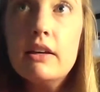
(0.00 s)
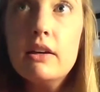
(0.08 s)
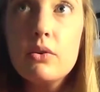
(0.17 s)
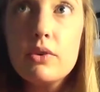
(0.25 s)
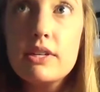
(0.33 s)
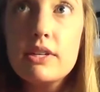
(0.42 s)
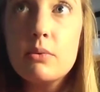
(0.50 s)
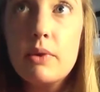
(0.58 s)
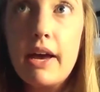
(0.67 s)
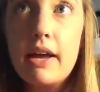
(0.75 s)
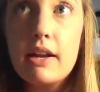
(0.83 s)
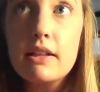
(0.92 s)
Recently we
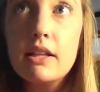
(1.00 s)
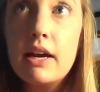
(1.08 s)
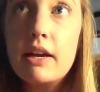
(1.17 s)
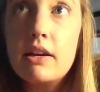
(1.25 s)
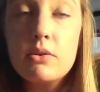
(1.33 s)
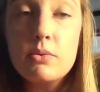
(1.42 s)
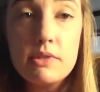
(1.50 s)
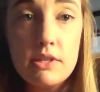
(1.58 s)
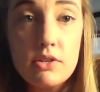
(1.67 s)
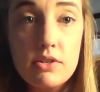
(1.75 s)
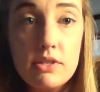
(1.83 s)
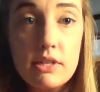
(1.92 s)
had a client who was
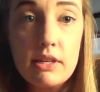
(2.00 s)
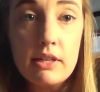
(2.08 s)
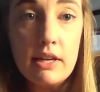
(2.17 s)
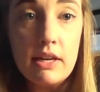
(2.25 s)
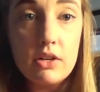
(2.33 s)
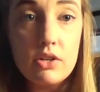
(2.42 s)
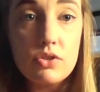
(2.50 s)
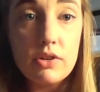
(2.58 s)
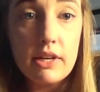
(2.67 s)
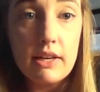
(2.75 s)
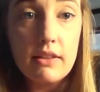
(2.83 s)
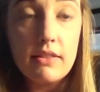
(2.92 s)
interested in a
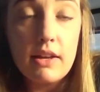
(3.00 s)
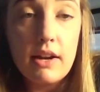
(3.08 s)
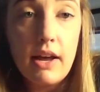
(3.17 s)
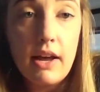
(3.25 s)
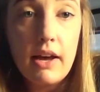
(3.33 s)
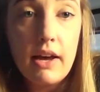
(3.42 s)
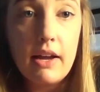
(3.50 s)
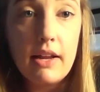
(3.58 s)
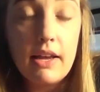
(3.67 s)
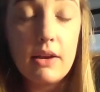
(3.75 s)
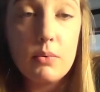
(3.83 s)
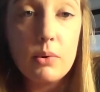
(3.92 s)
drink that had
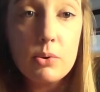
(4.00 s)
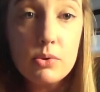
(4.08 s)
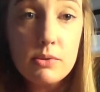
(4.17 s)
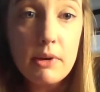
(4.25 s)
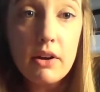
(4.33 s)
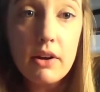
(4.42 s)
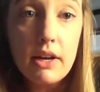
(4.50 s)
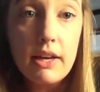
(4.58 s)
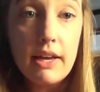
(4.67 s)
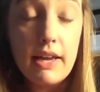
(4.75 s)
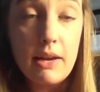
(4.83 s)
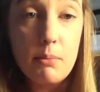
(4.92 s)
a rosemary
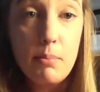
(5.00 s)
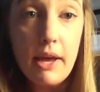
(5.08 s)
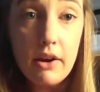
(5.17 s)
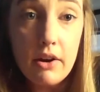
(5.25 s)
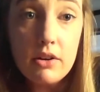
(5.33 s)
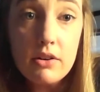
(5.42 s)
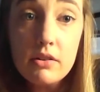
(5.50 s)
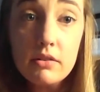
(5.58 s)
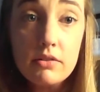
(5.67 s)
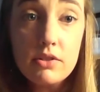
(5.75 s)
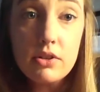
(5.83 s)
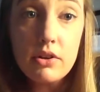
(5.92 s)
and pear
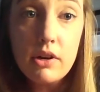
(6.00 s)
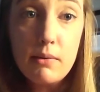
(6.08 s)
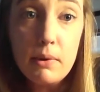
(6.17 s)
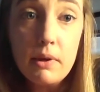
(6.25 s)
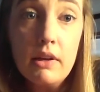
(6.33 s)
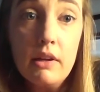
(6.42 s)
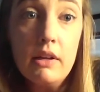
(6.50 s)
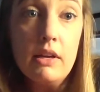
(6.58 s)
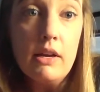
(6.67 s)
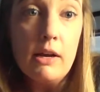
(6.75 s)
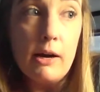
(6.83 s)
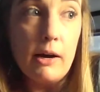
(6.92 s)
syrup.
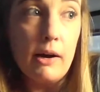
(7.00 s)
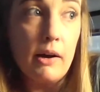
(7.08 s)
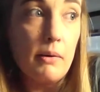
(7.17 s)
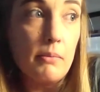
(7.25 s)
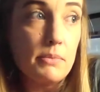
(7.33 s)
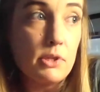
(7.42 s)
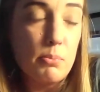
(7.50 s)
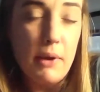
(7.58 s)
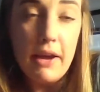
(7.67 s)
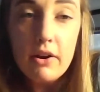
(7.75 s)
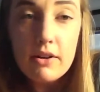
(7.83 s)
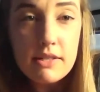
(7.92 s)
So
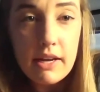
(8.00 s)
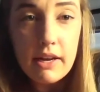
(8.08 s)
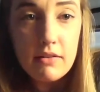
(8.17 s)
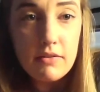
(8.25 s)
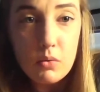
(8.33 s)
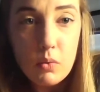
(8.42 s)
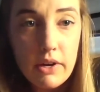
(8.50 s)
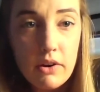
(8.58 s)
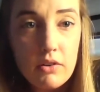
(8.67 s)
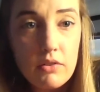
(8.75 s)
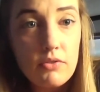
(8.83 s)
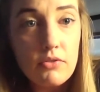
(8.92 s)
pear is kind of a
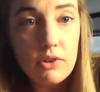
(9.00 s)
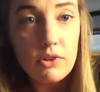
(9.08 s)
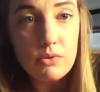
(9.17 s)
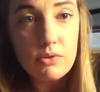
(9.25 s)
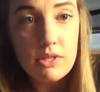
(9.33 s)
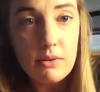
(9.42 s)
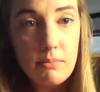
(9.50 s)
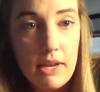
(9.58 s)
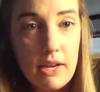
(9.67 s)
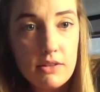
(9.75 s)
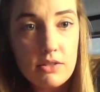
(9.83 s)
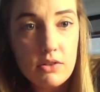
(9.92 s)
weird fruit to
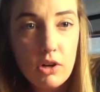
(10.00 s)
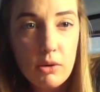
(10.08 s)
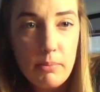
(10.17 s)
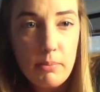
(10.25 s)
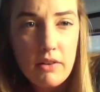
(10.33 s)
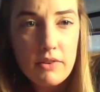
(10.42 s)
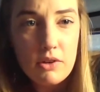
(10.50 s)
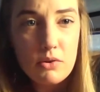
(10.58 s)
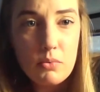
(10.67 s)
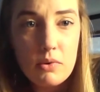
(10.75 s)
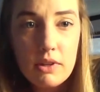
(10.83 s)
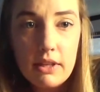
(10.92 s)
make a syrup out of and to
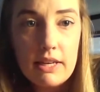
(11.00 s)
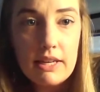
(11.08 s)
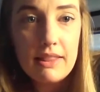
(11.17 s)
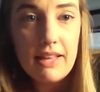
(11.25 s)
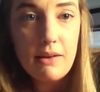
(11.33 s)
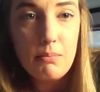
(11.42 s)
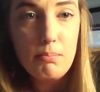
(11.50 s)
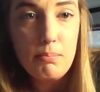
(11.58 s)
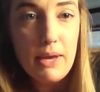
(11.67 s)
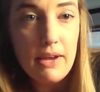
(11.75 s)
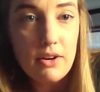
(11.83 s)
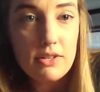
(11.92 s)
really get that
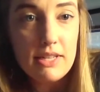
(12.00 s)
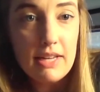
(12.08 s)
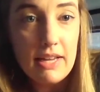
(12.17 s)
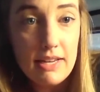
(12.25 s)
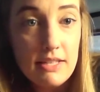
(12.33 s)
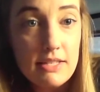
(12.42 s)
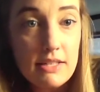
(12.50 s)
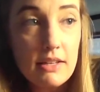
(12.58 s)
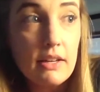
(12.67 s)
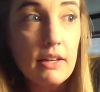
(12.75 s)
pear taste.